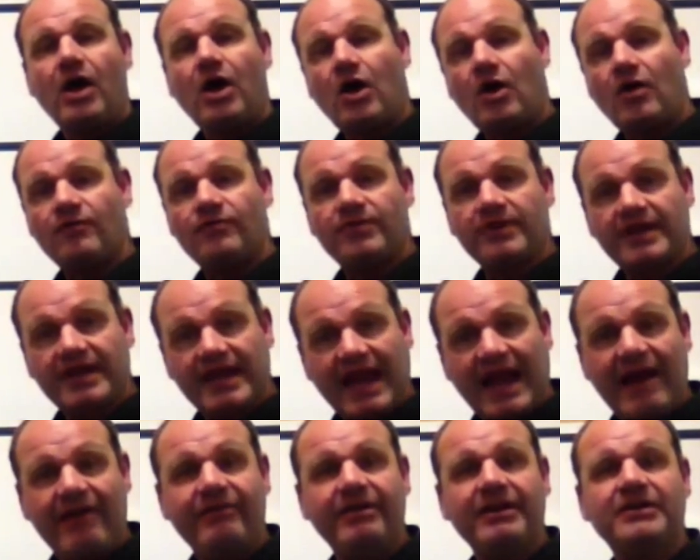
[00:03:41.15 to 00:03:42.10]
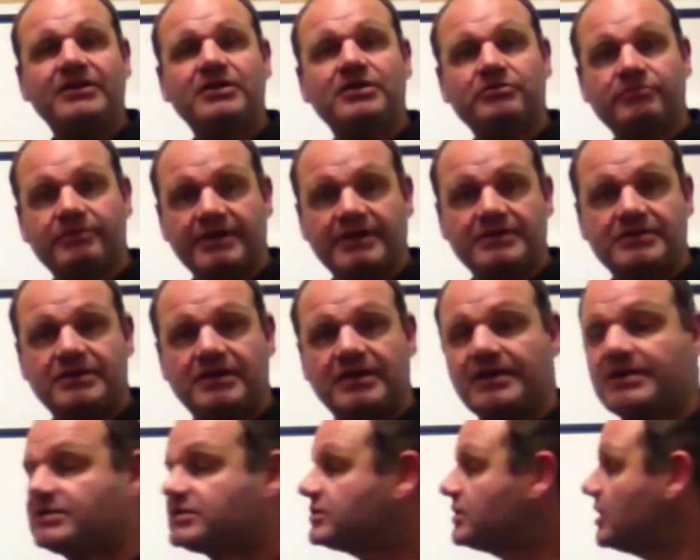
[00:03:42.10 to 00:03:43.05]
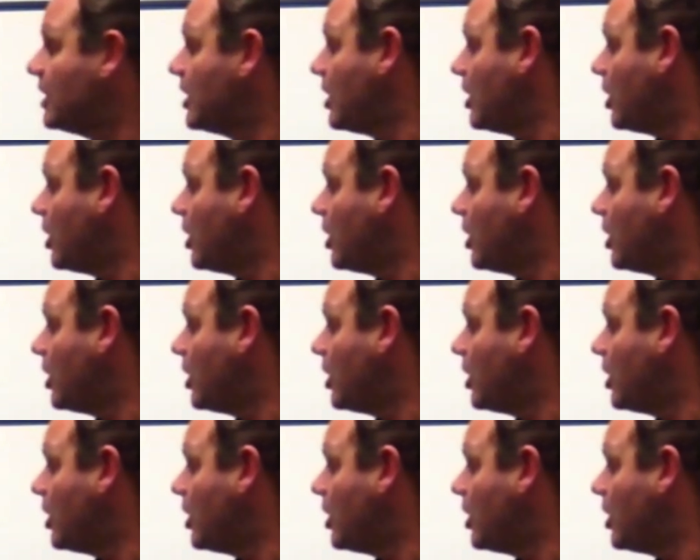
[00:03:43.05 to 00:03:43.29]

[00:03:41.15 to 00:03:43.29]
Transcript: of the characteristics